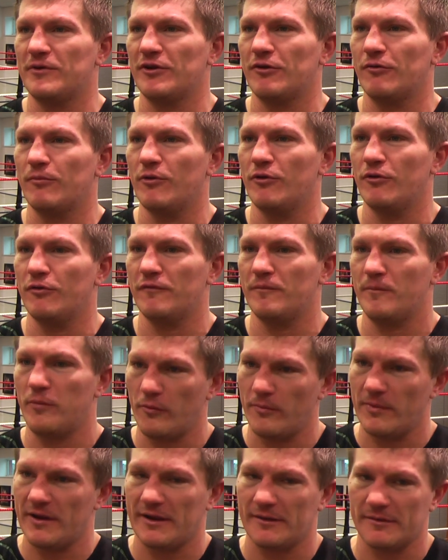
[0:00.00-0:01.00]
move,
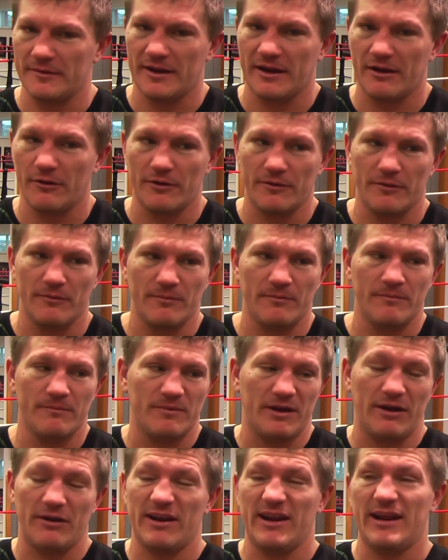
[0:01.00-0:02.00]
put my head down, and
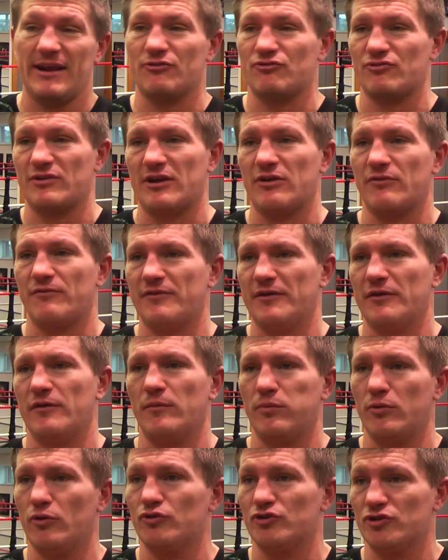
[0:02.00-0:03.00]
I literally could feel
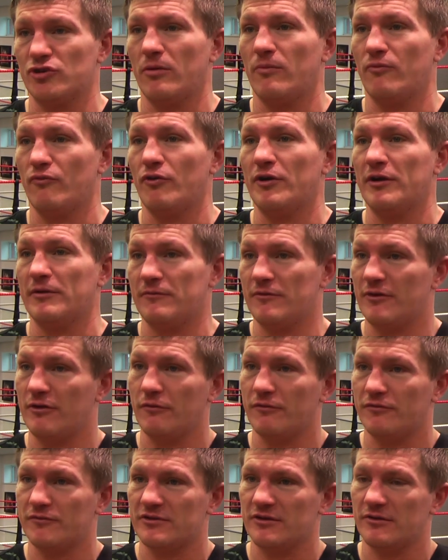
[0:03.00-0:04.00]
the blood stop running,
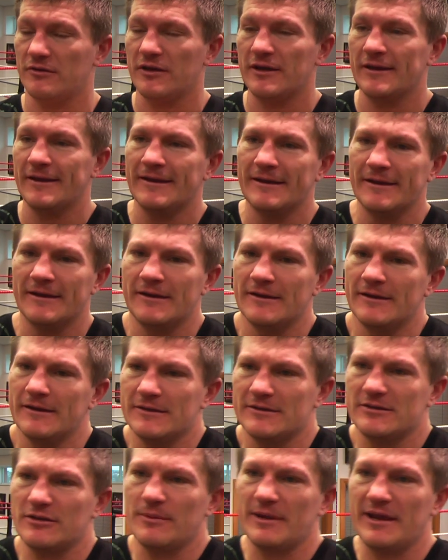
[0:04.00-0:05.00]
to
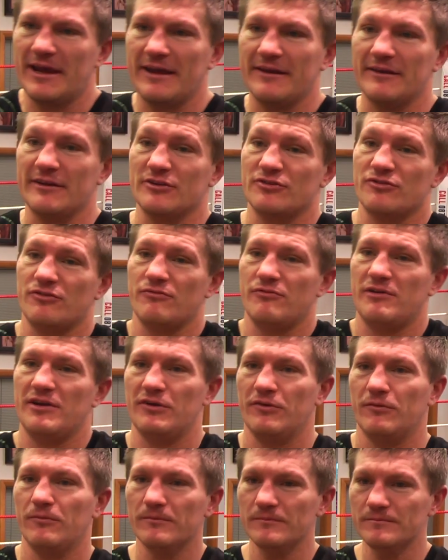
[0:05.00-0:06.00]
my head. It's a
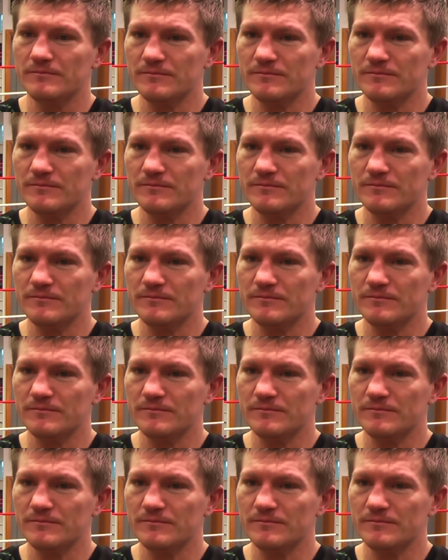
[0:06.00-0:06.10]
real.